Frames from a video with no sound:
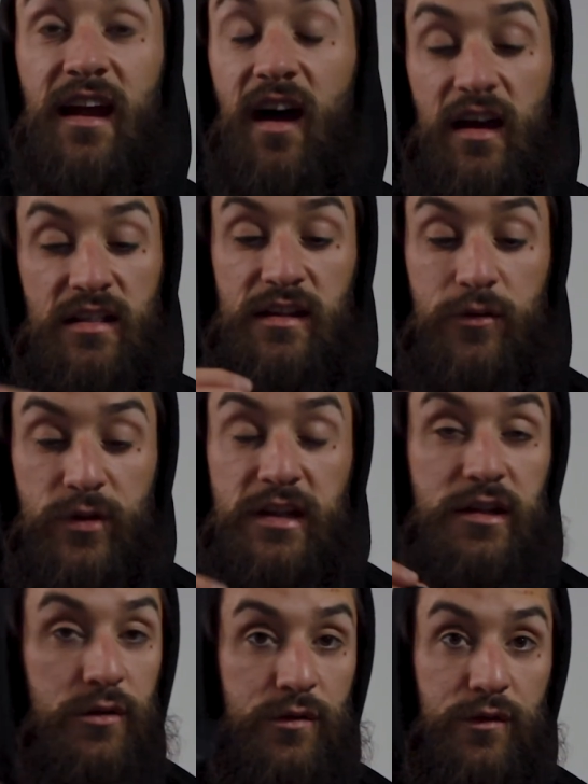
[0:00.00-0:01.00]
I literally
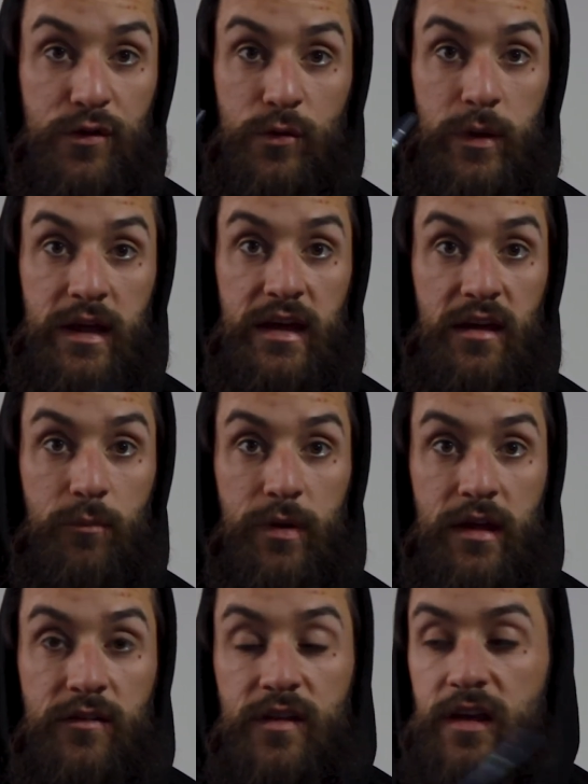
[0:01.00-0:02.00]
use 2 inking
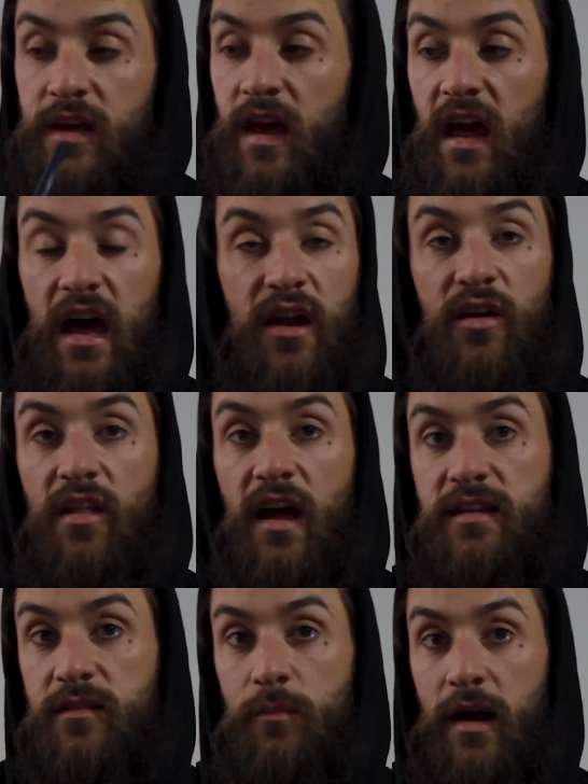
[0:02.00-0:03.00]
pens. I don't
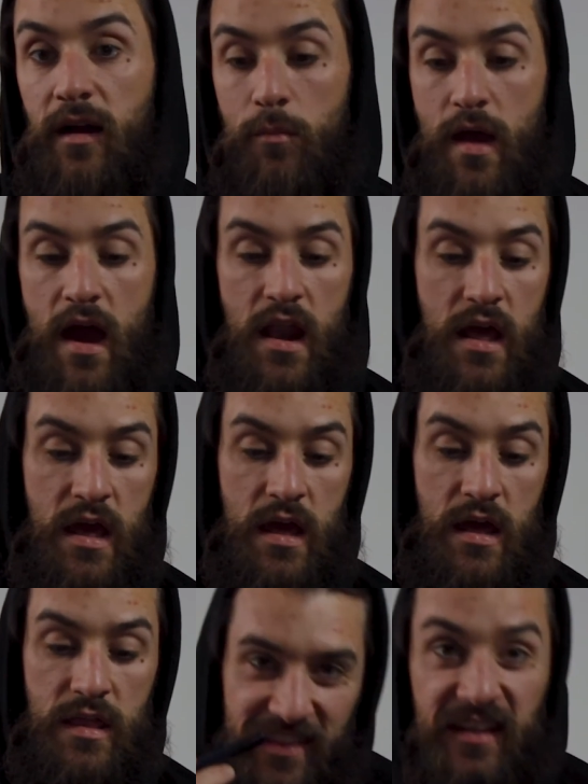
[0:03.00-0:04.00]
like to muck about.
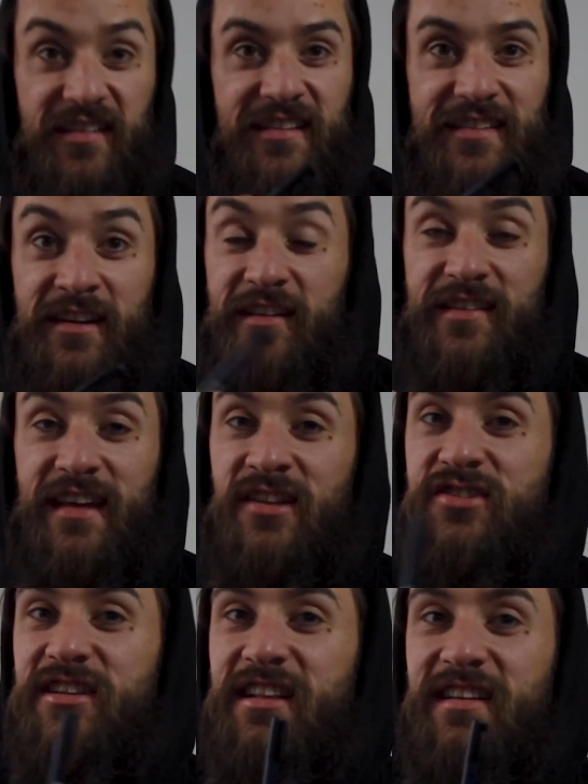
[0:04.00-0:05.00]
This is an
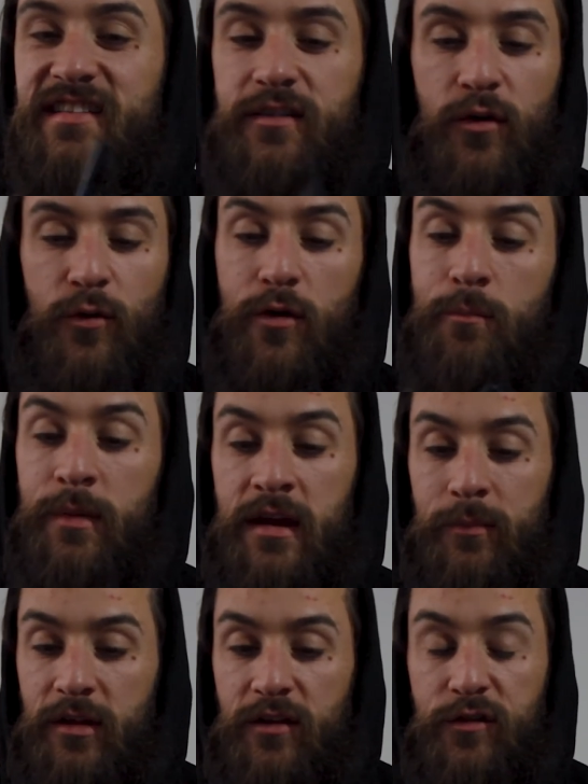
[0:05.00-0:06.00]
essentialist or a
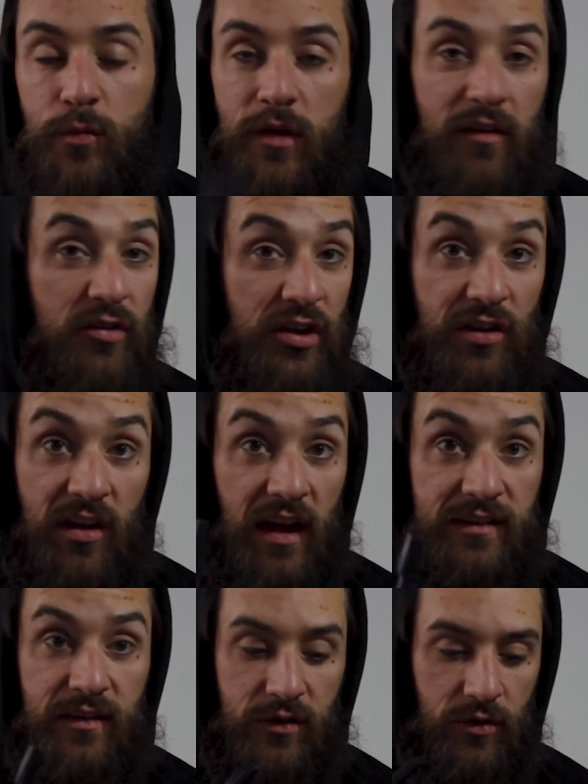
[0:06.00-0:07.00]
minimalist, whatever you'd
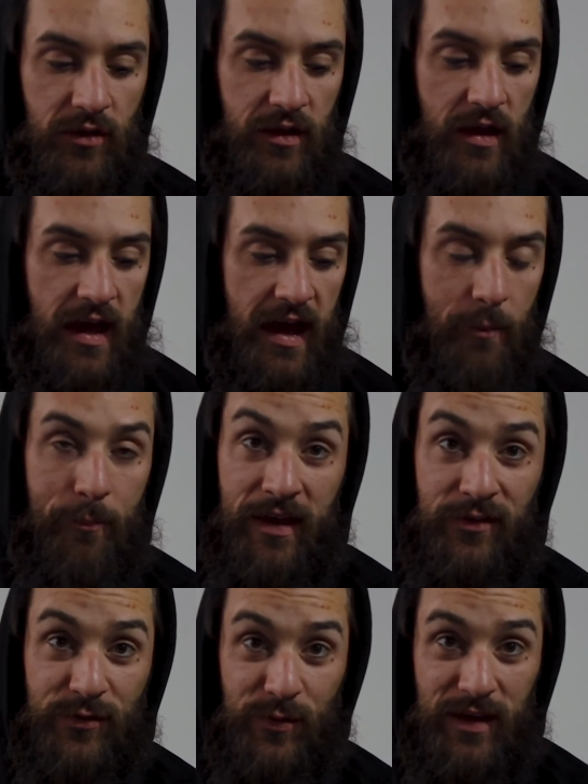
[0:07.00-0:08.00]
like to call it,
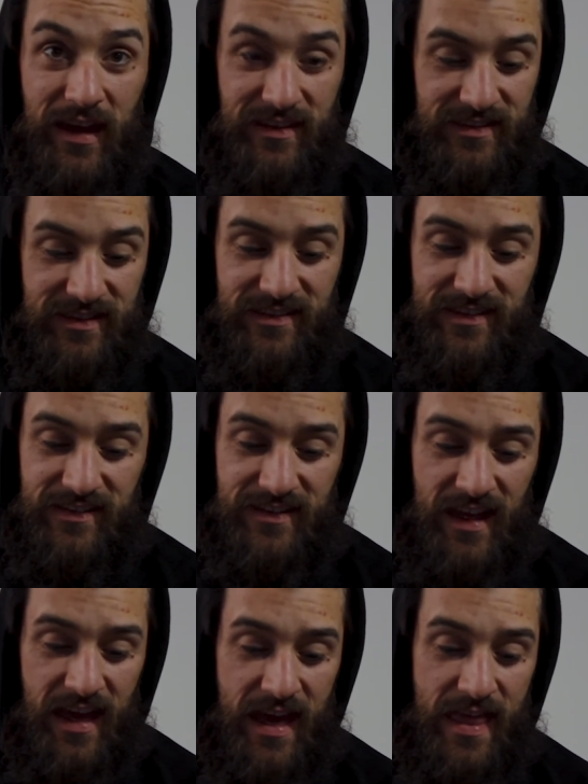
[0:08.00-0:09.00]
pencil case. This is
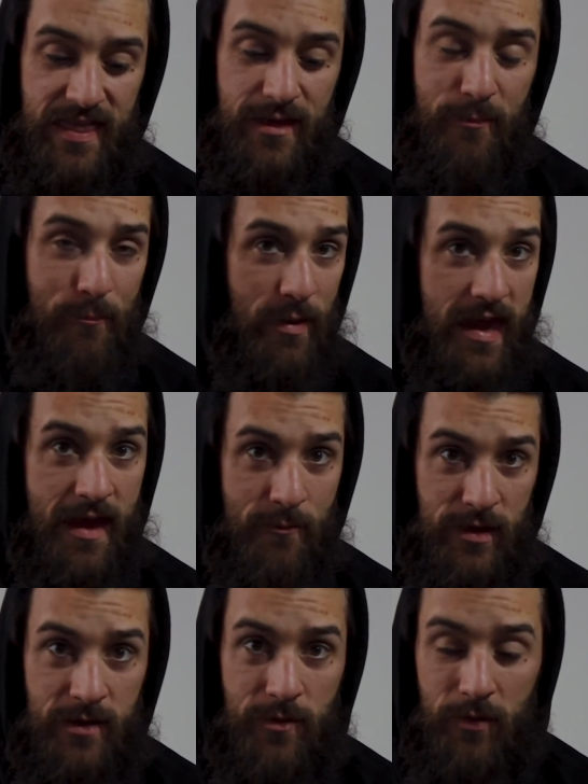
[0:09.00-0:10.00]
the bare
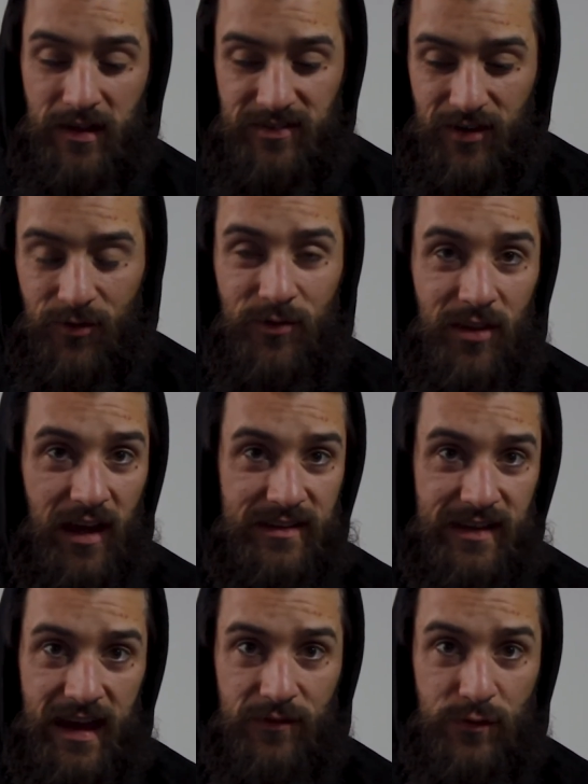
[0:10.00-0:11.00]
minimum. I don't like
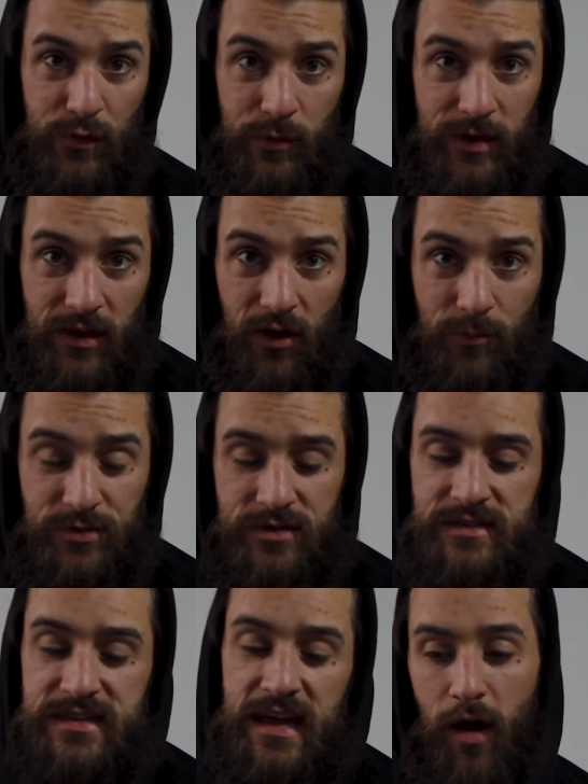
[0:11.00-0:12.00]
to have too many
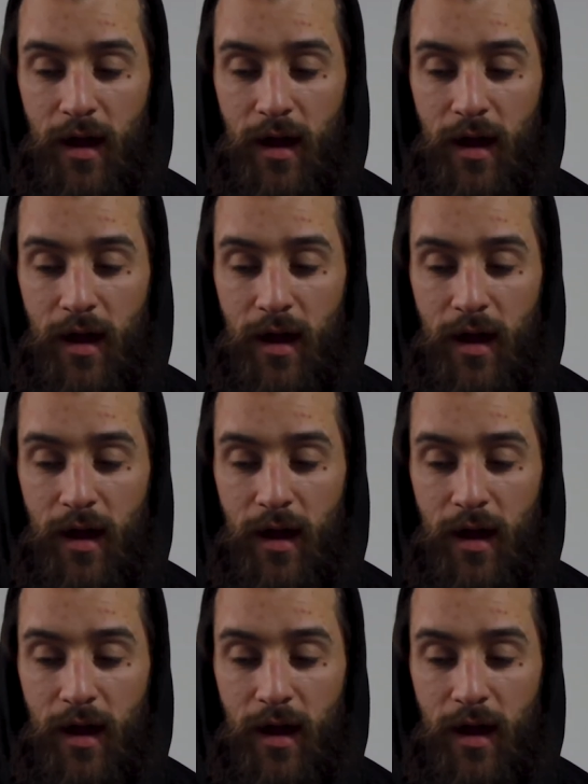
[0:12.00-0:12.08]
options.